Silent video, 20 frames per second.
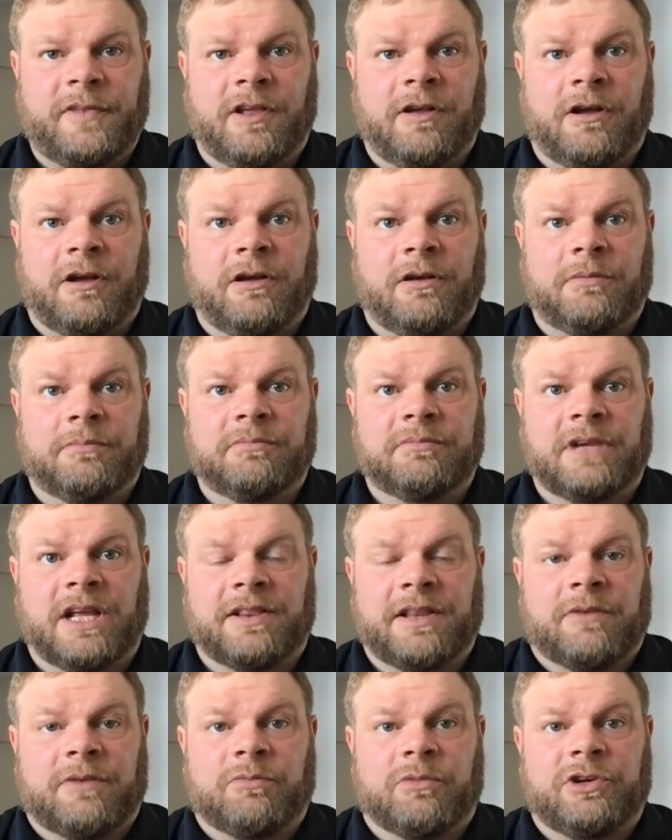
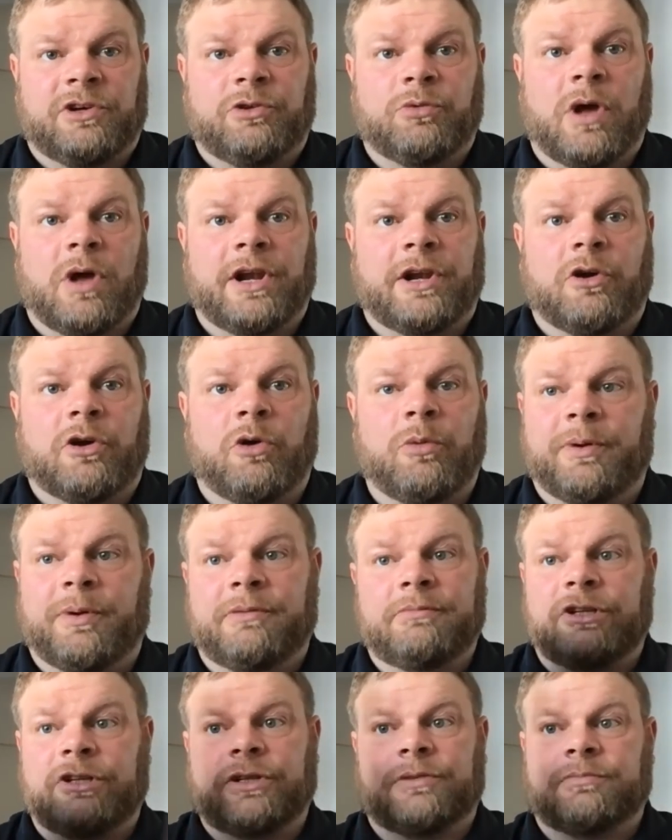And then when you want it
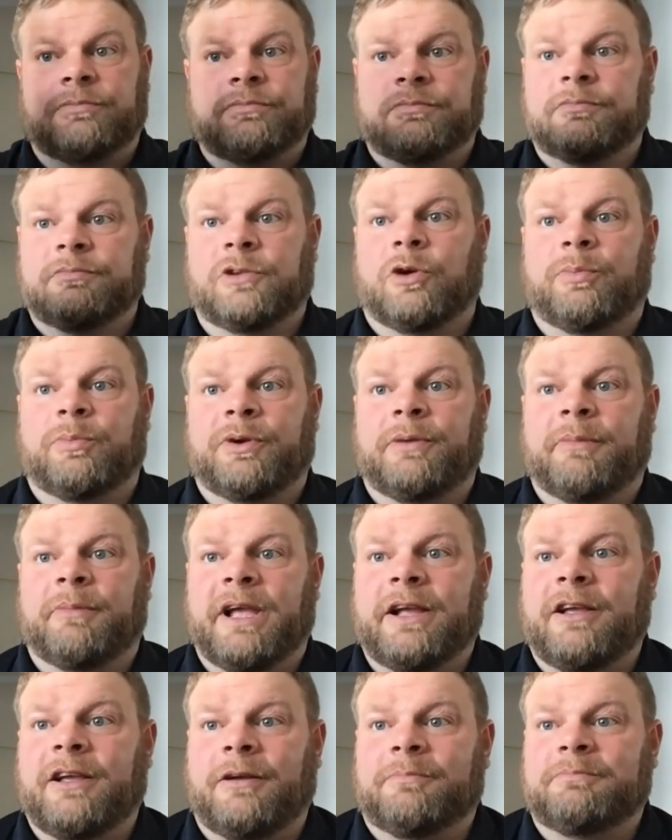open, you can open it
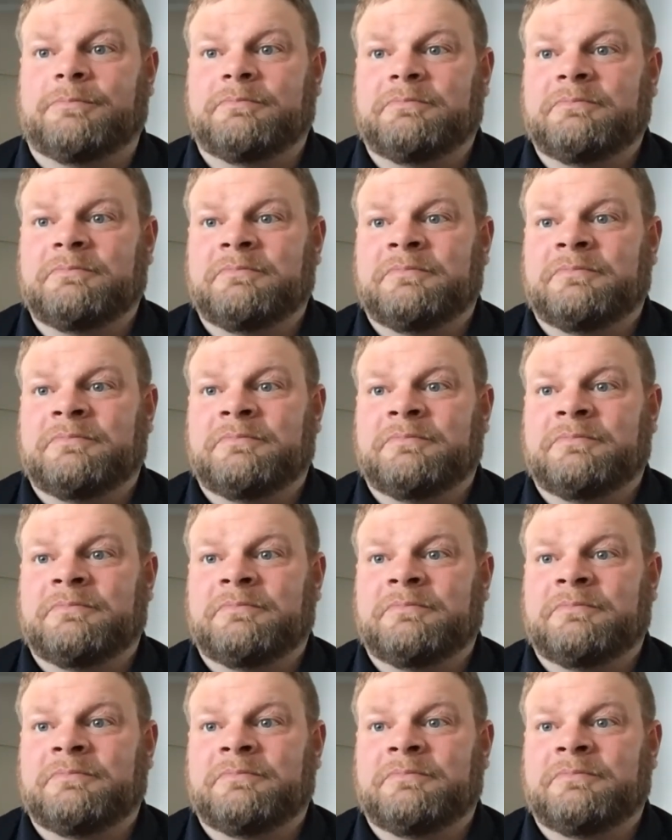back up.